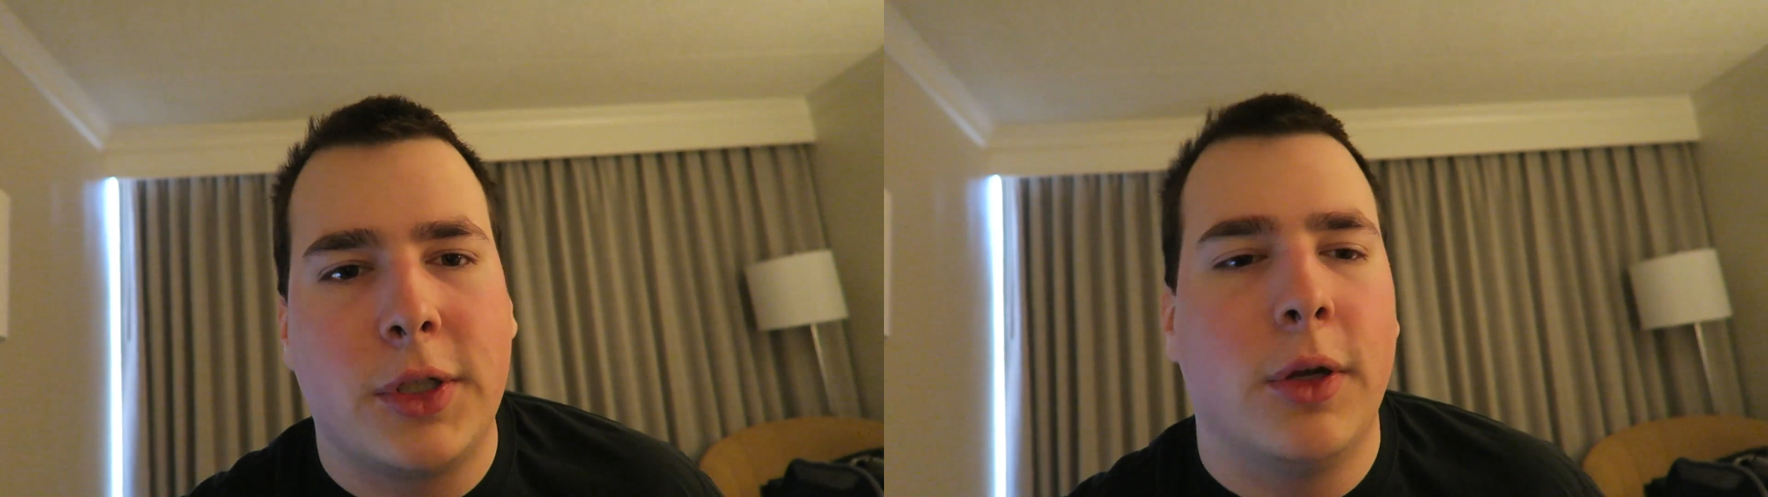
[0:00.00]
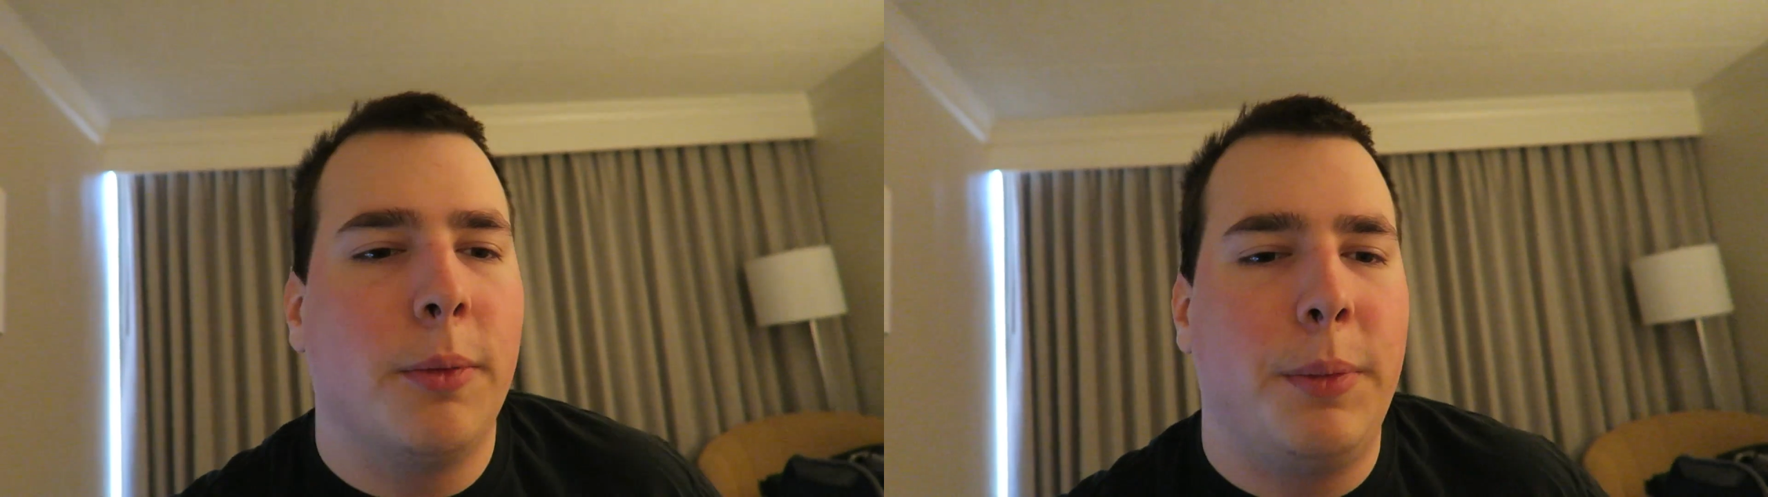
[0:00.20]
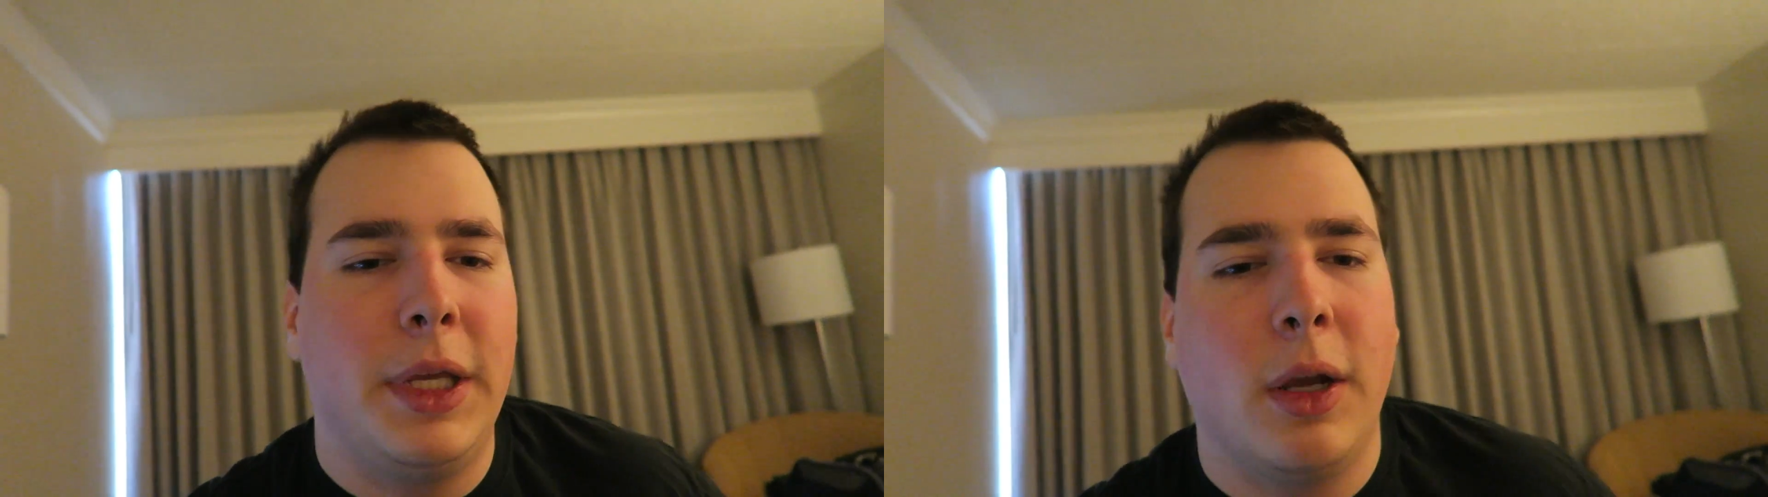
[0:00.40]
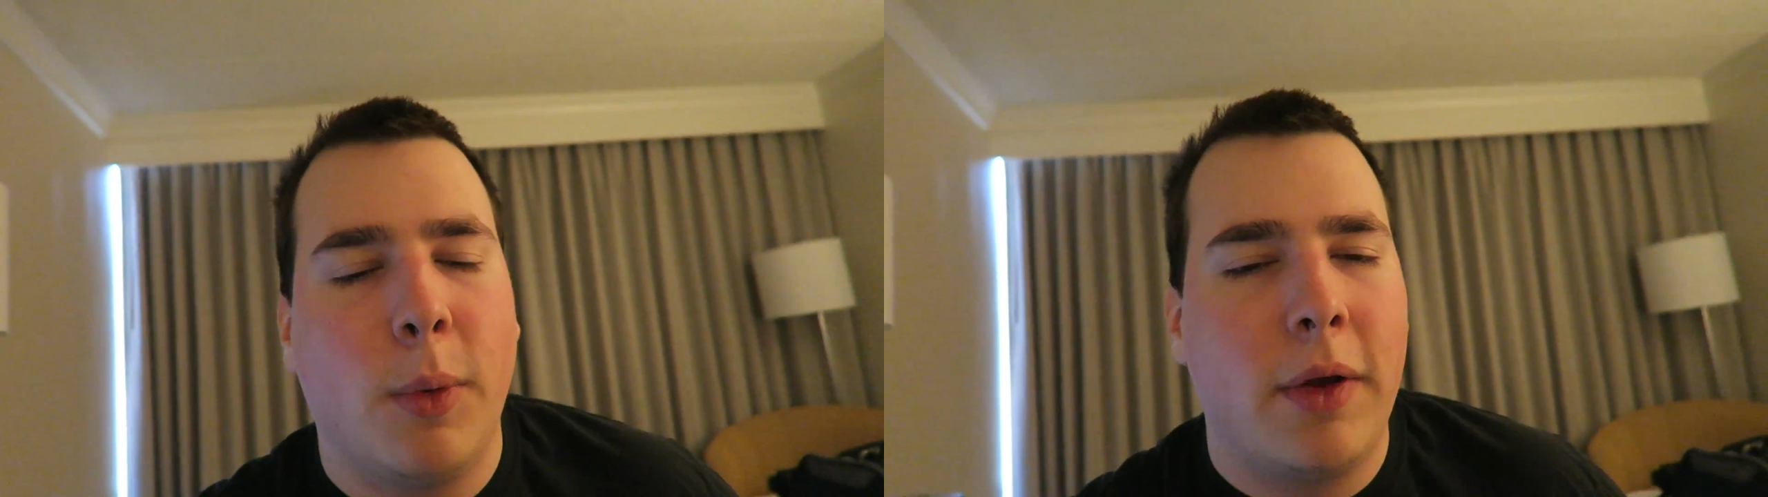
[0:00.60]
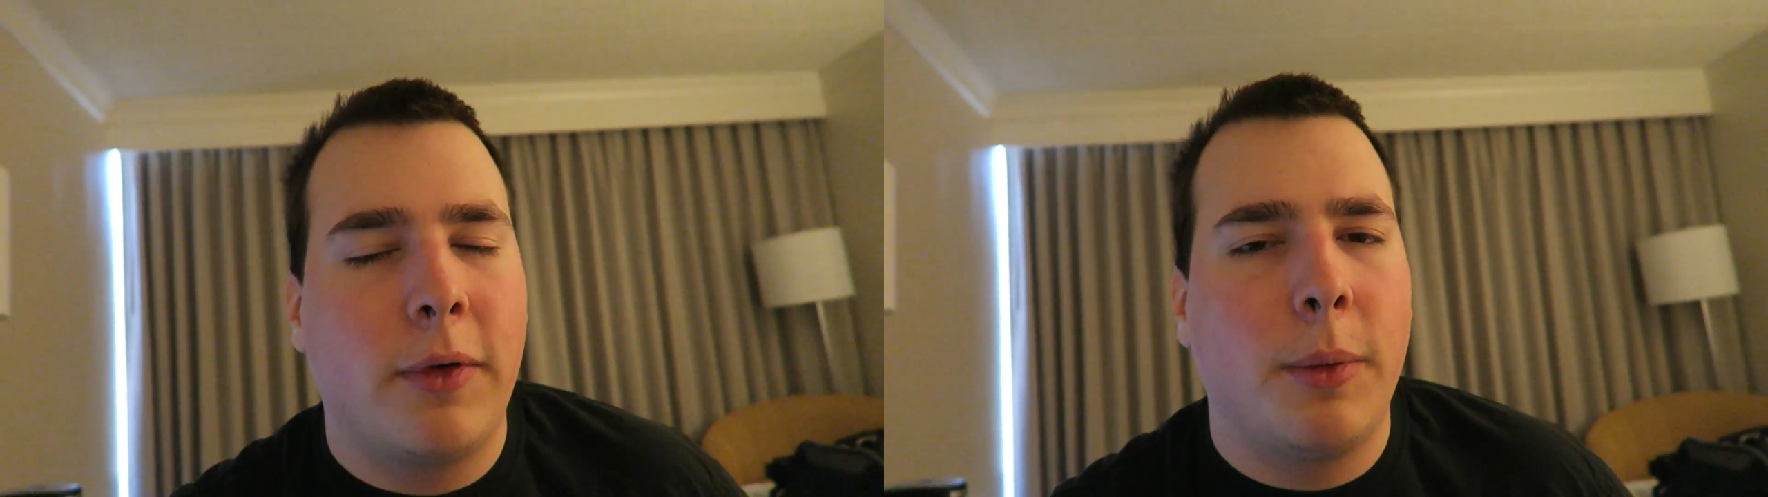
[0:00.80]
So being
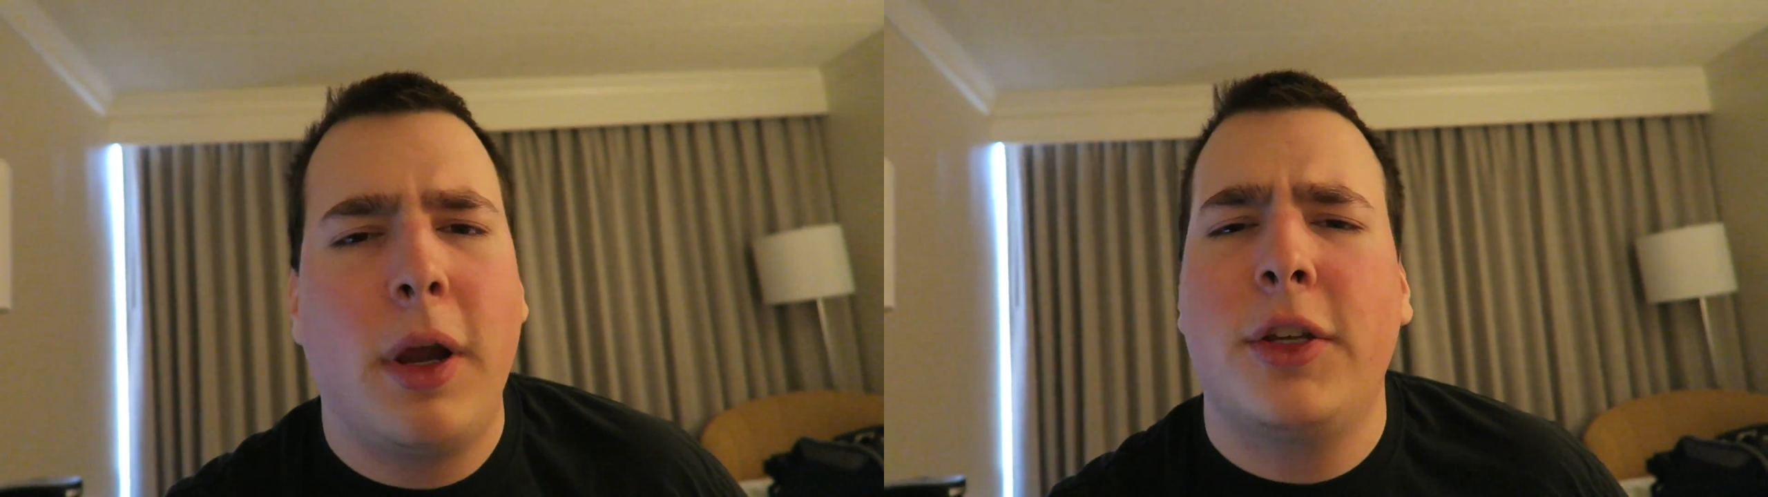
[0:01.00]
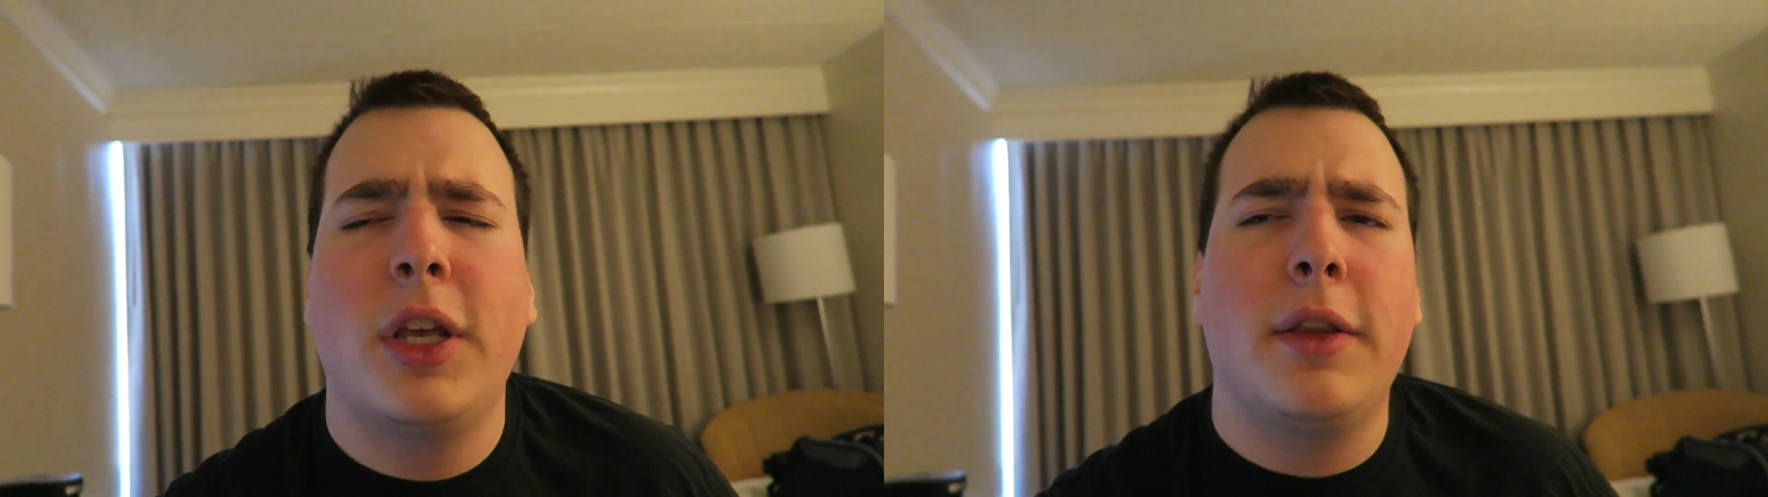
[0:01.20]
away from, actually,